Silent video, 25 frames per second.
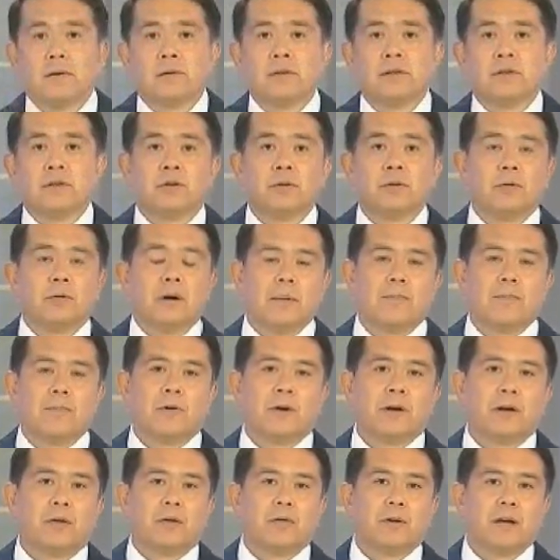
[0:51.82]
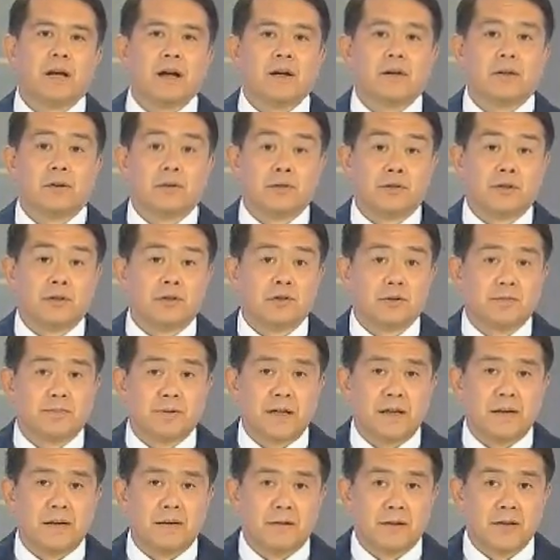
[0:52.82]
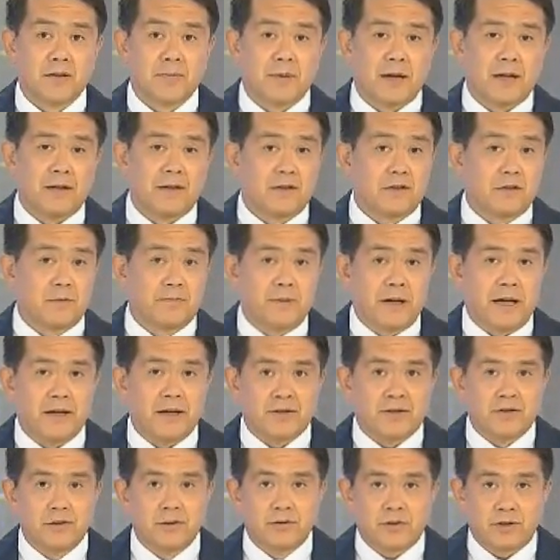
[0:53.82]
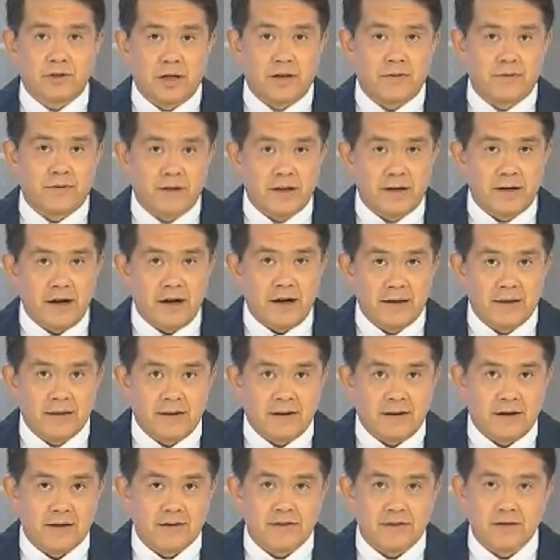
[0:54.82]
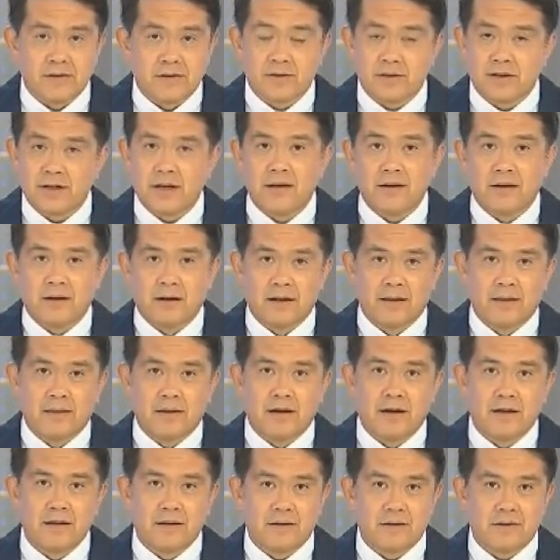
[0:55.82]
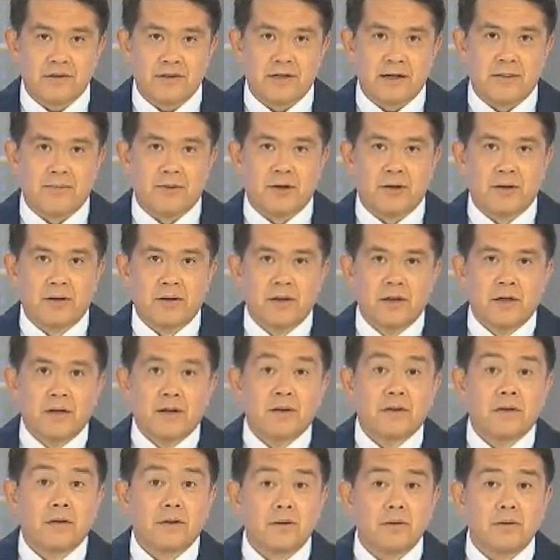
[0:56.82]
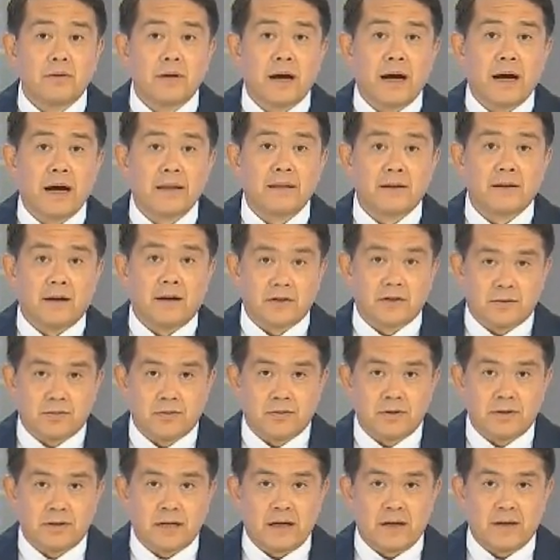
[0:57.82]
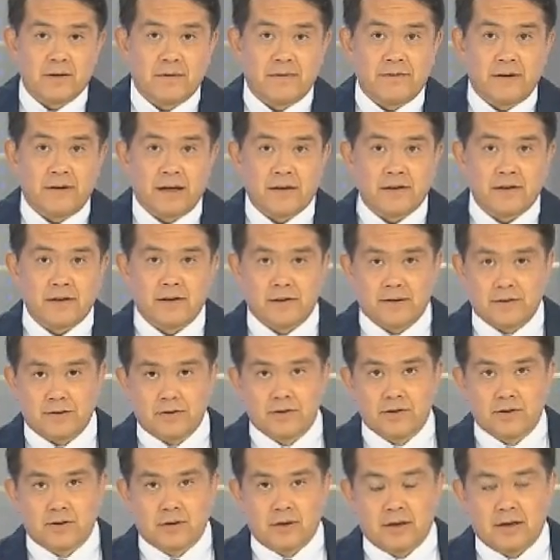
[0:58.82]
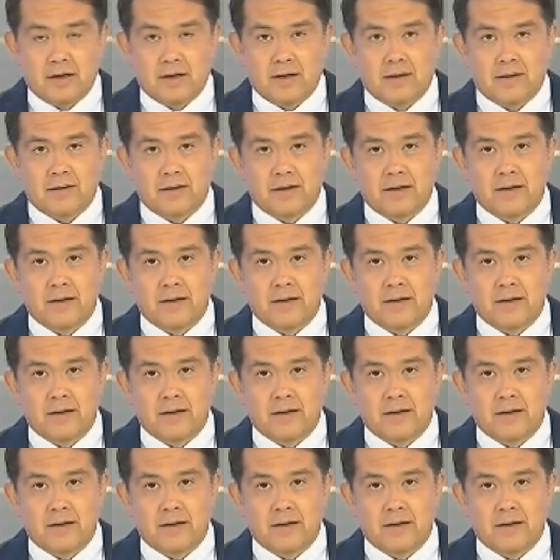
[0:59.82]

The only two operating reactors in Japan are expected to pass new safety guidelines and stay online this summer. The new guidelines will take effect in July.